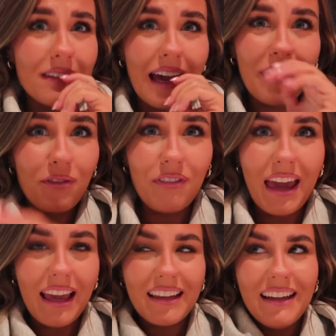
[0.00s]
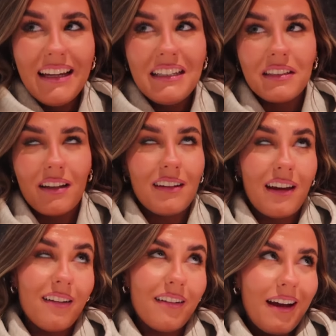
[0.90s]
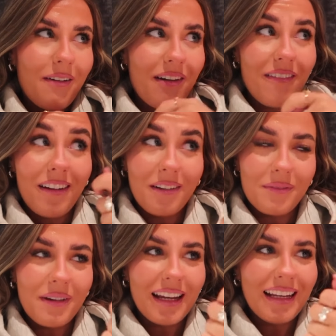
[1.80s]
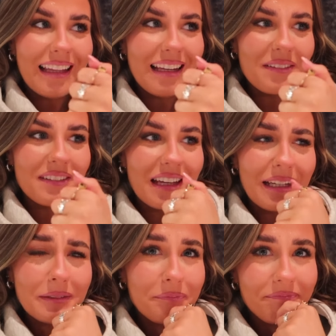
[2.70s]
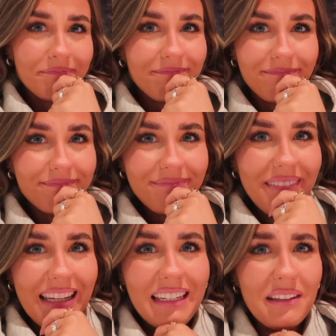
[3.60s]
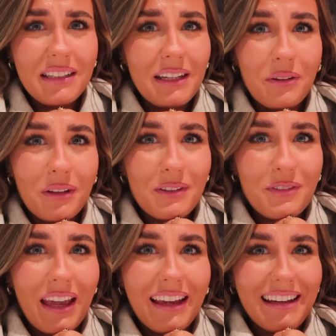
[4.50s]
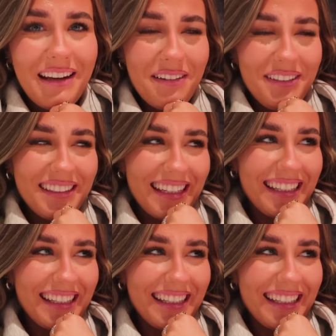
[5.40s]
like, fake. So I was like, all right, whatever, here's mine. And then he was like, no, it's fake. And I was like,